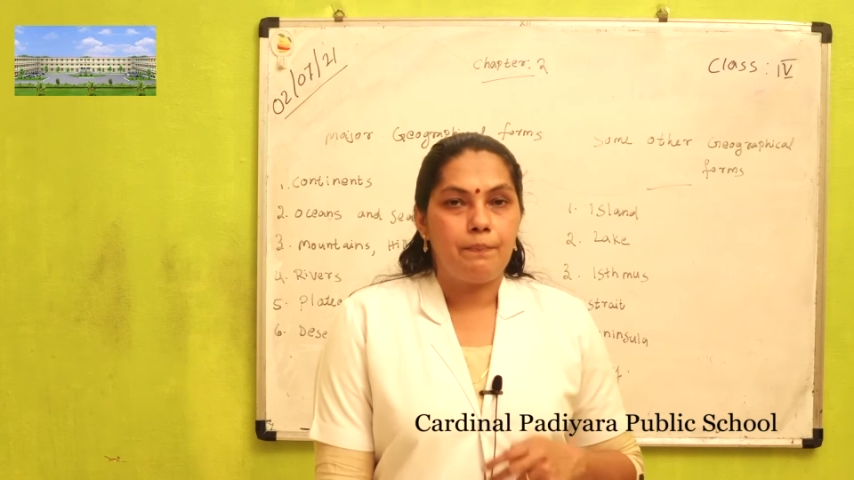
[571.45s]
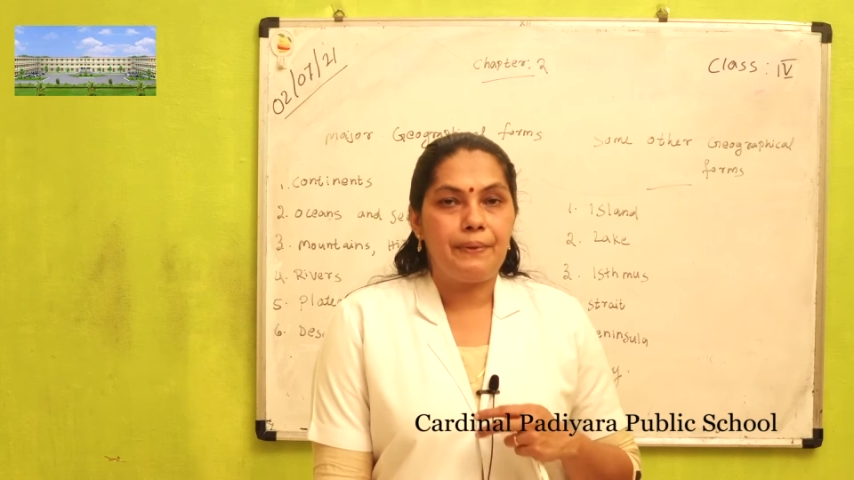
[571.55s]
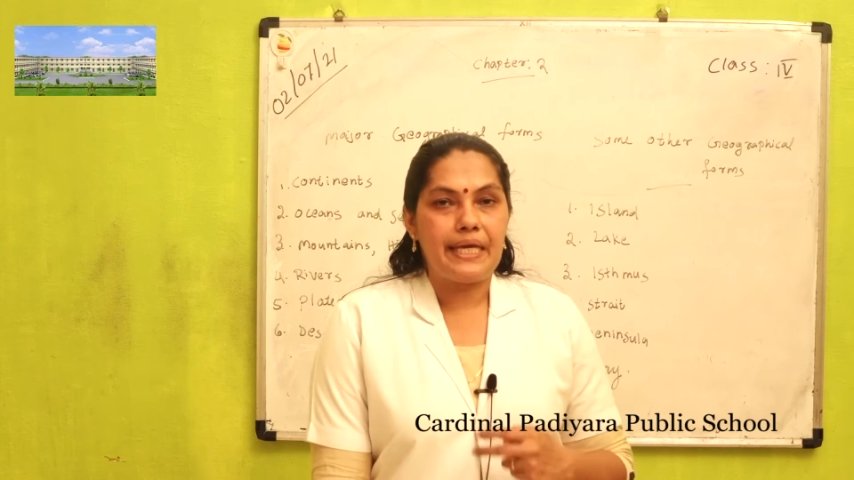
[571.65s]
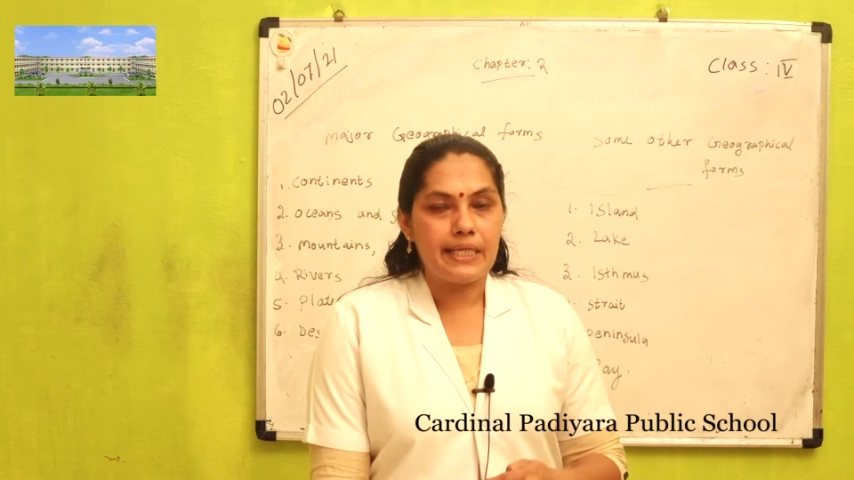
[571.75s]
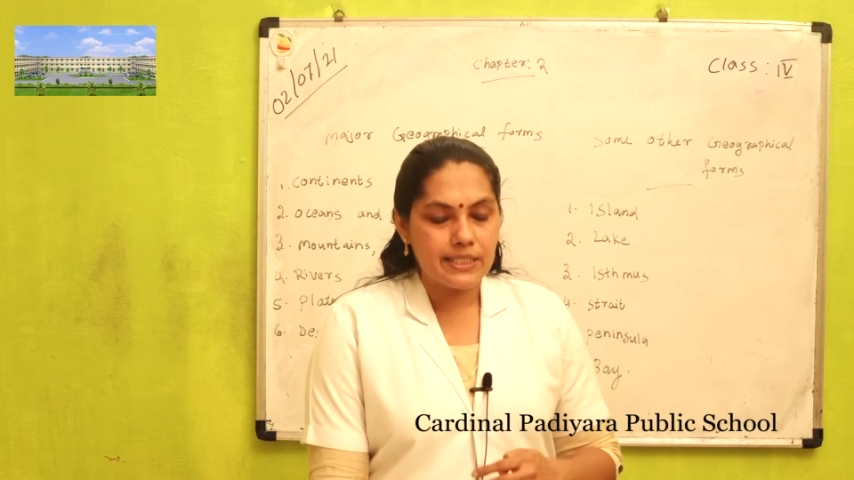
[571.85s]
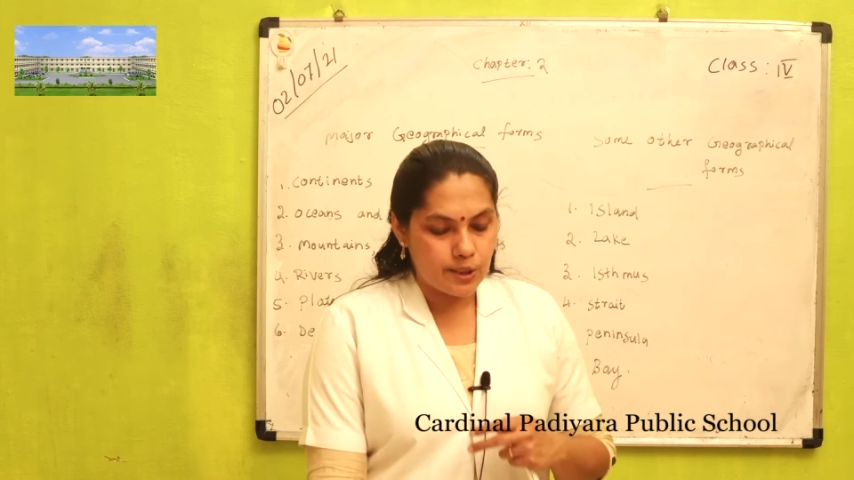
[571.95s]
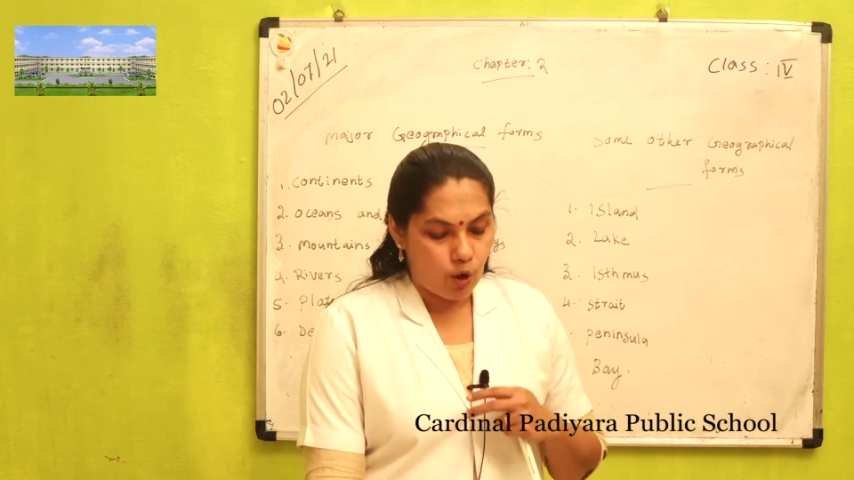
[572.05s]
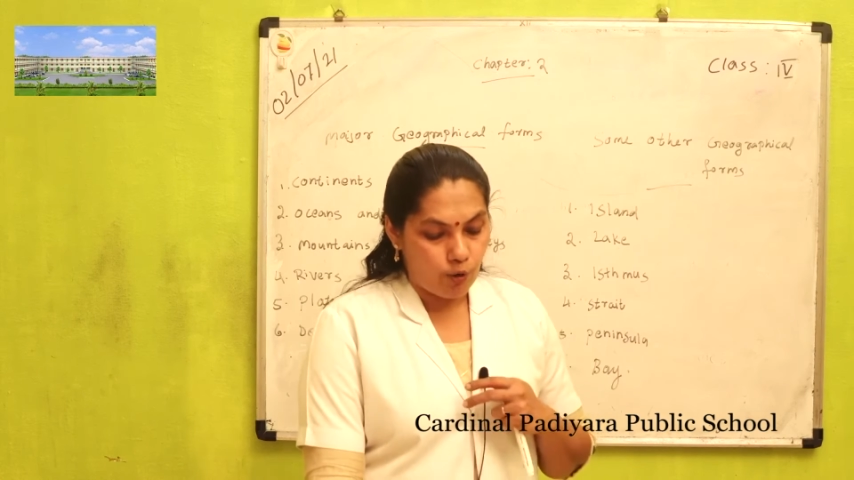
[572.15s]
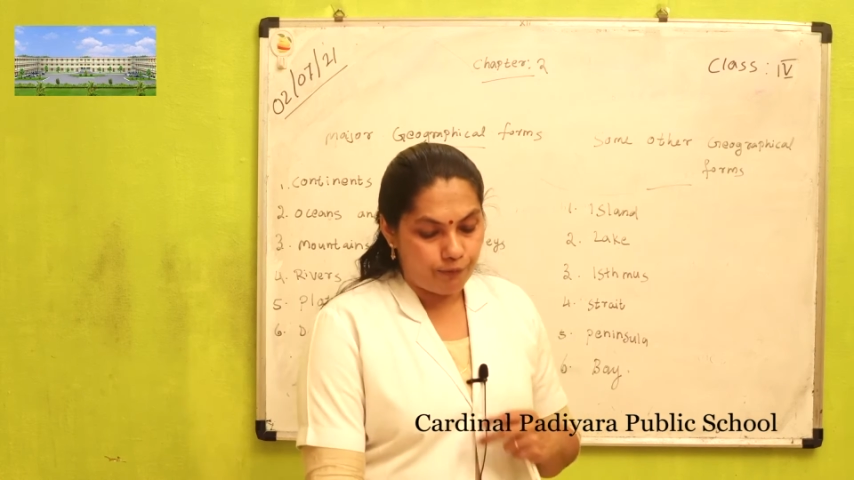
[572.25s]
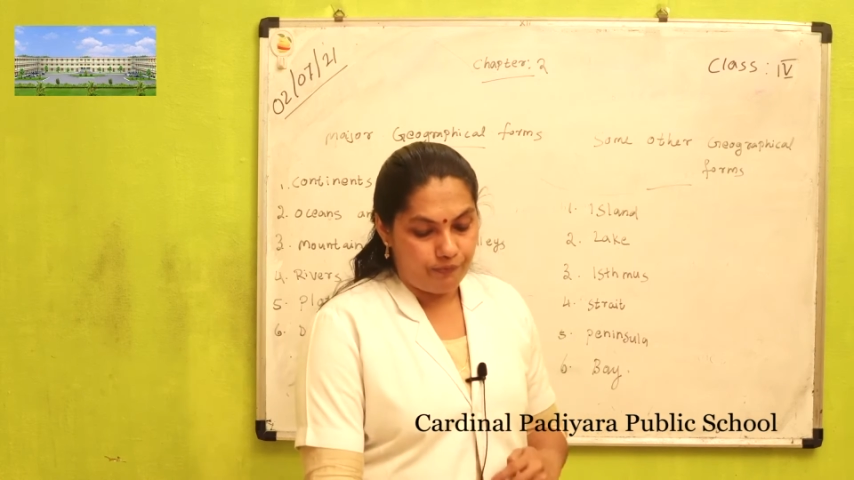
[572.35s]
piece
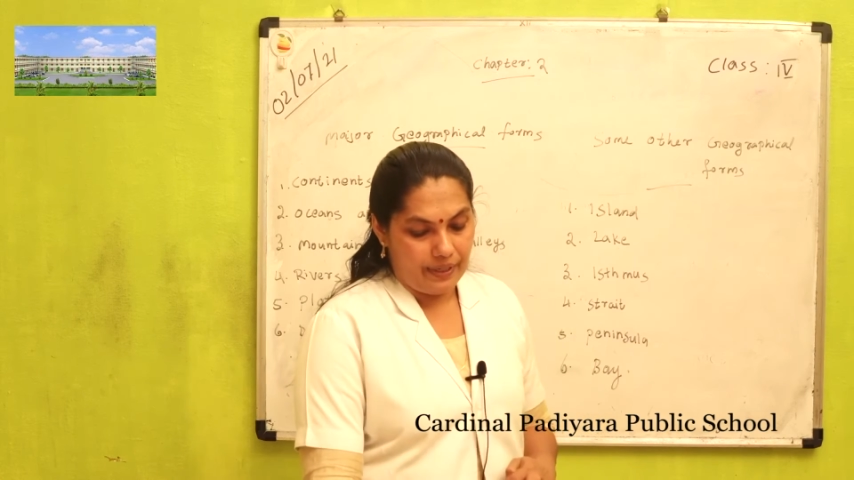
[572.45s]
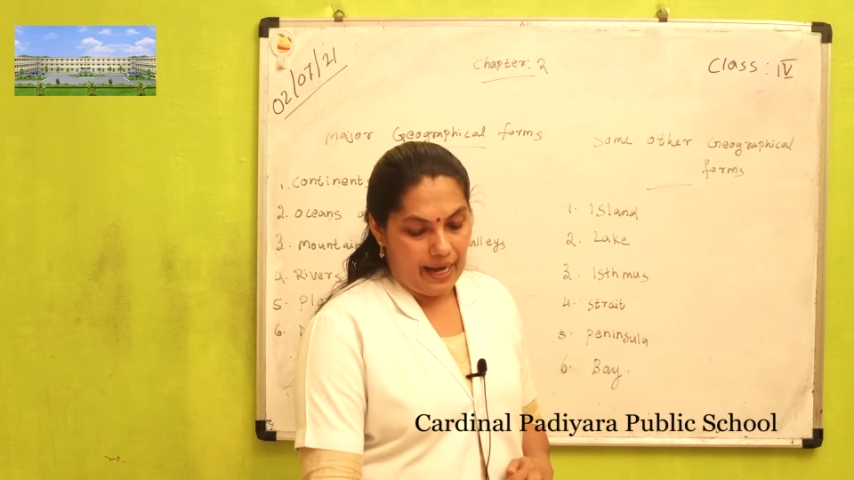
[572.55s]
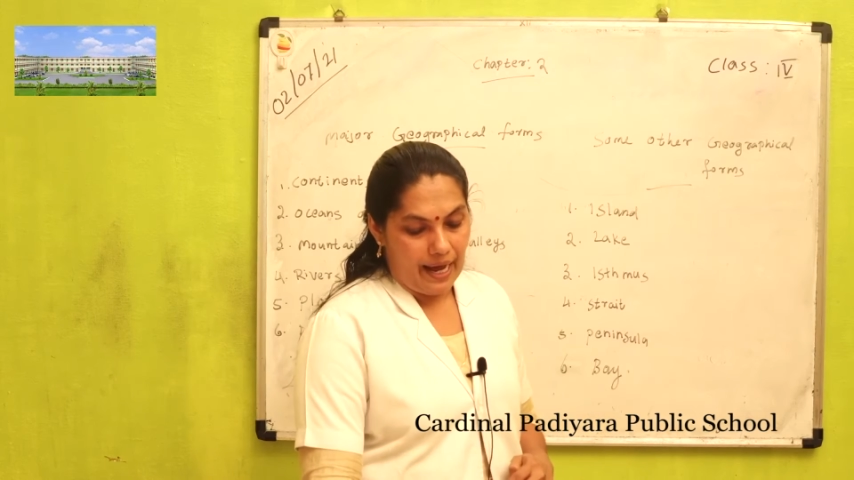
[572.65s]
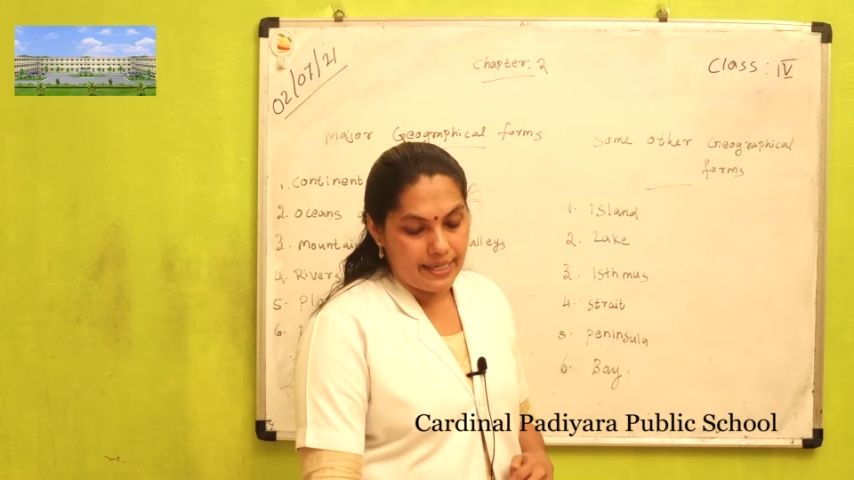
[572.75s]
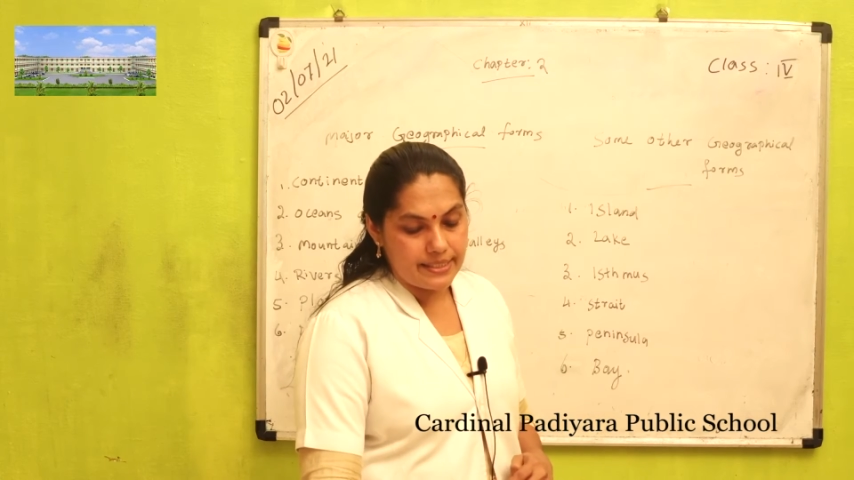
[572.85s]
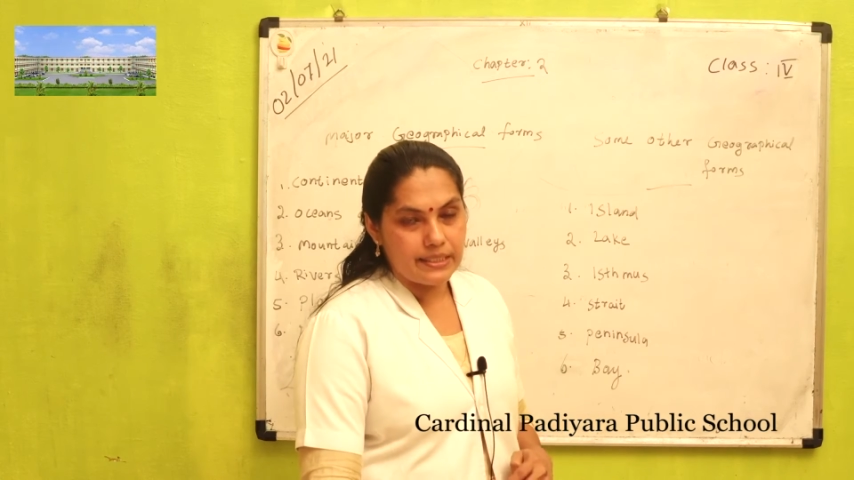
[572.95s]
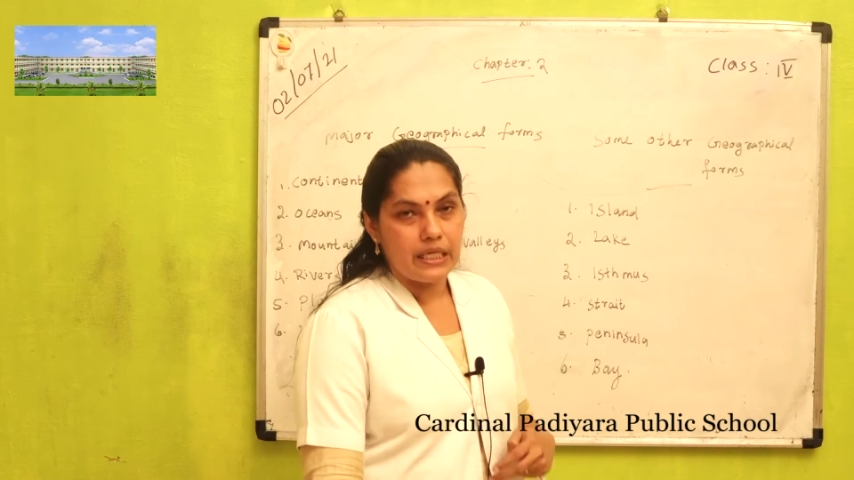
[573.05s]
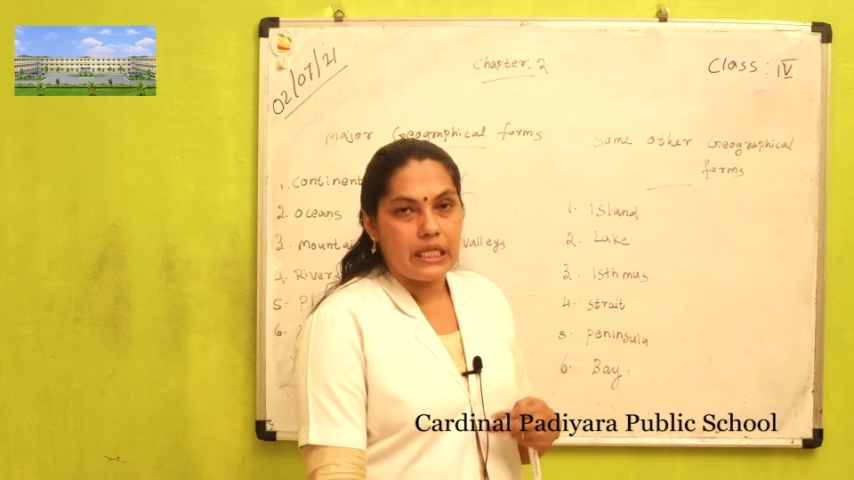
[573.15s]
of land